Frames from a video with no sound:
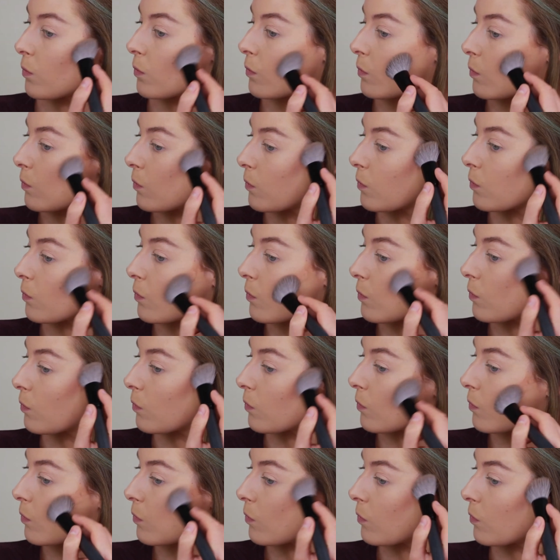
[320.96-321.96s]

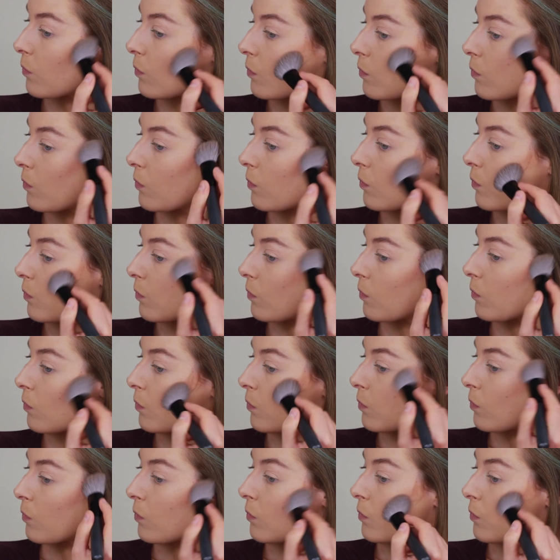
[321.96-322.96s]

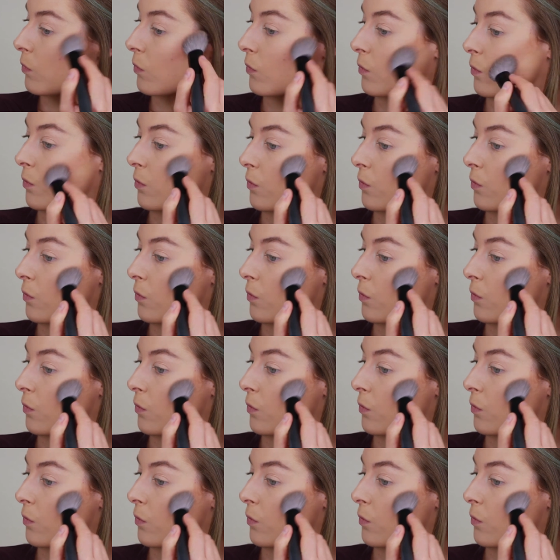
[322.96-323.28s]
(no one is talking)